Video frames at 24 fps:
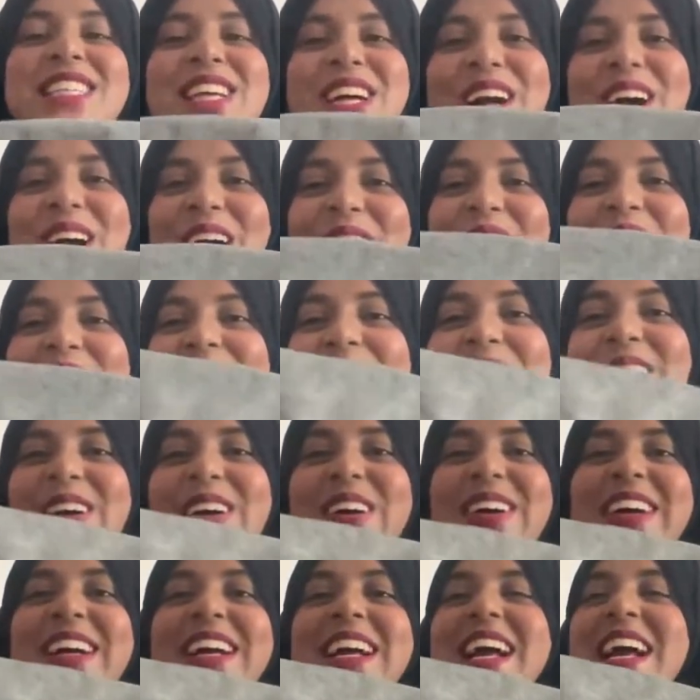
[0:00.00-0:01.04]
ago,
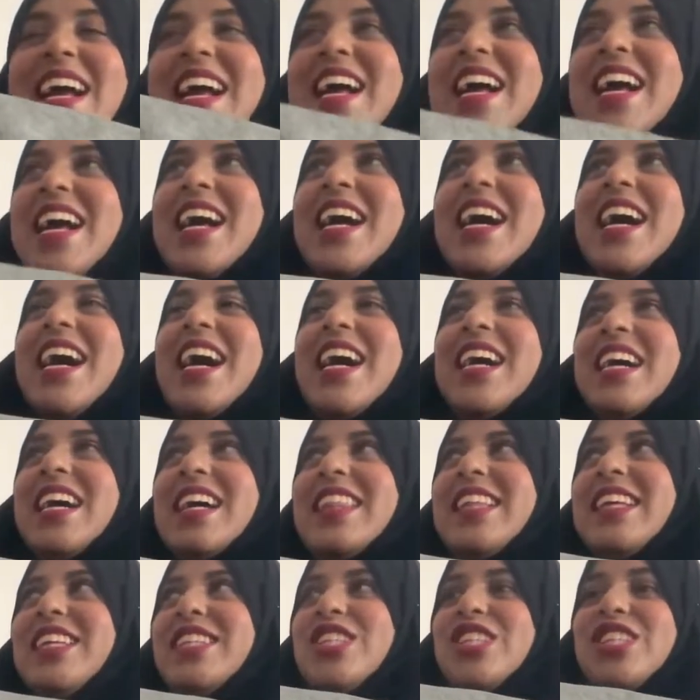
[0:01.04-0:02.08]
I
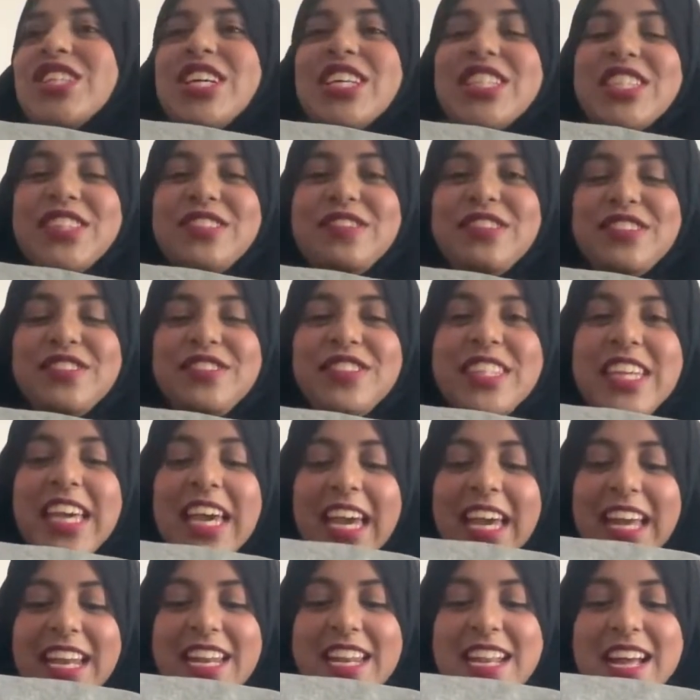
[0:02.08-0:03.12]
think
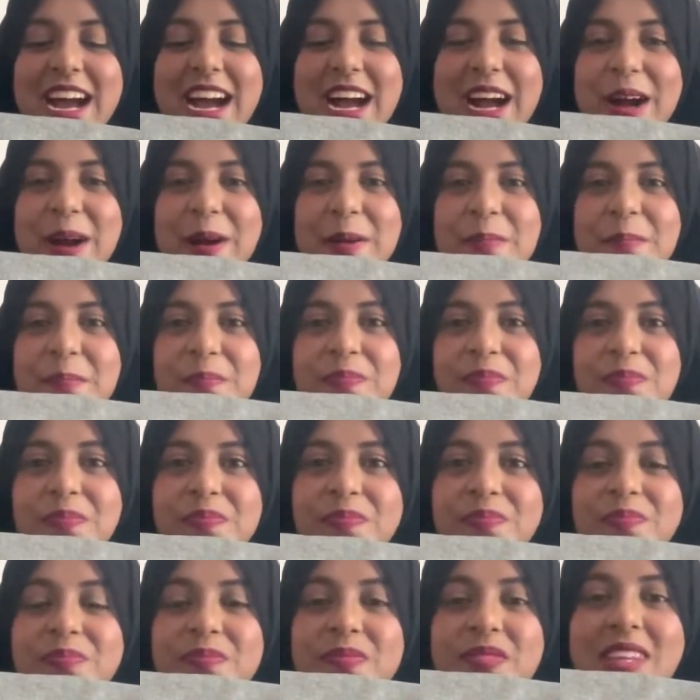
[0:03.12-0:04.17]
2015,
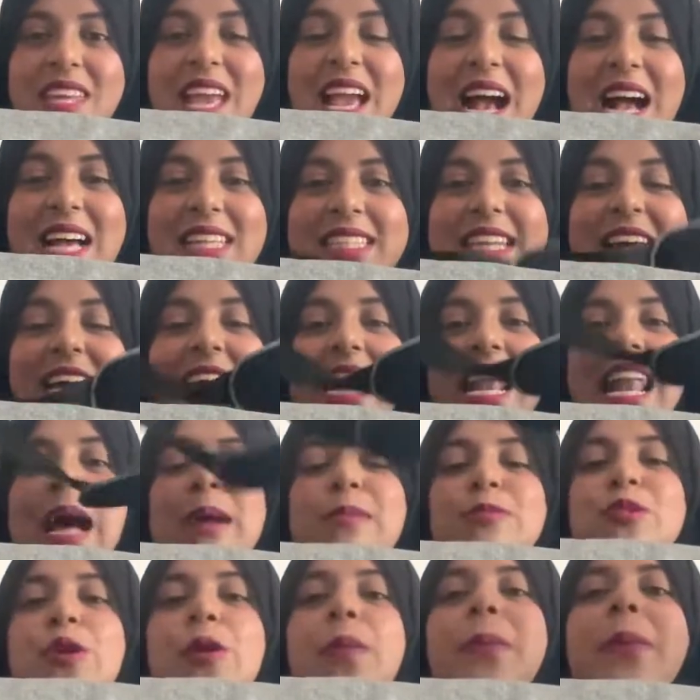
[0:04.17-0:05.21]
as like a
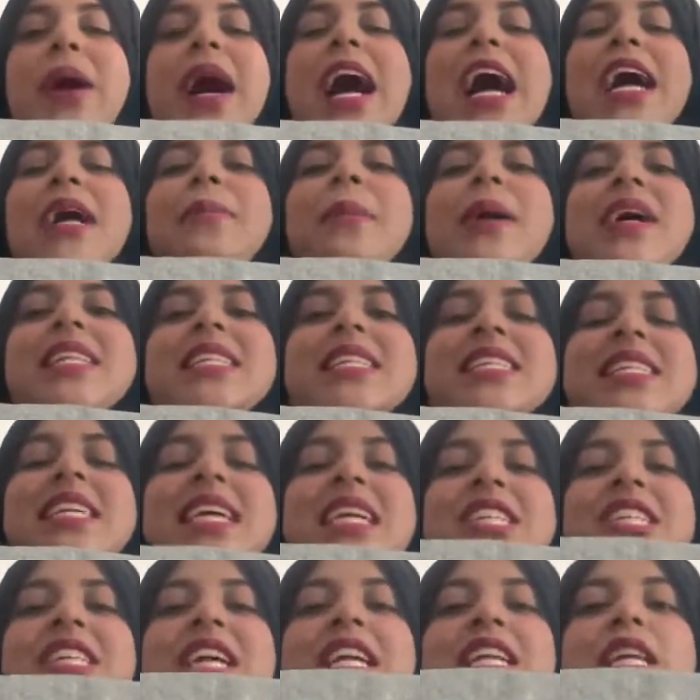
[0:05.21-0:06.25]
laptop bag, but I didn't
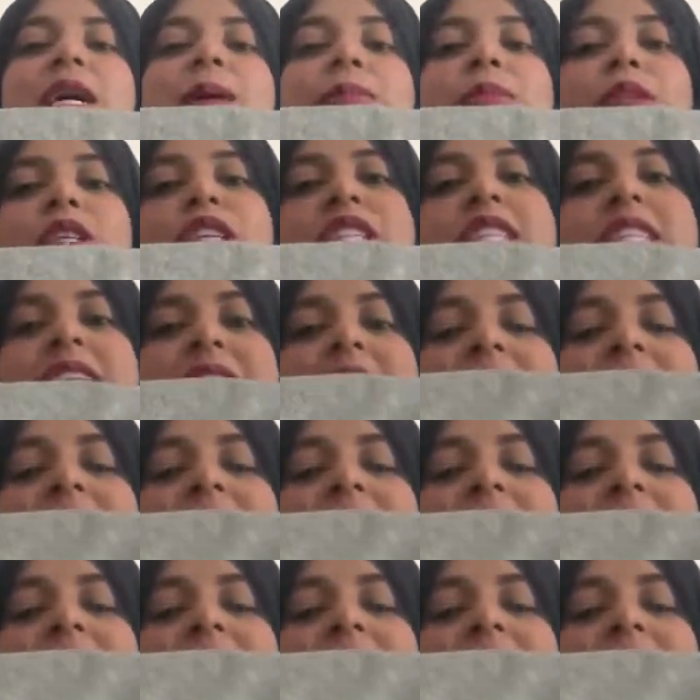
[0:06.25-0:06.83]
actually end up using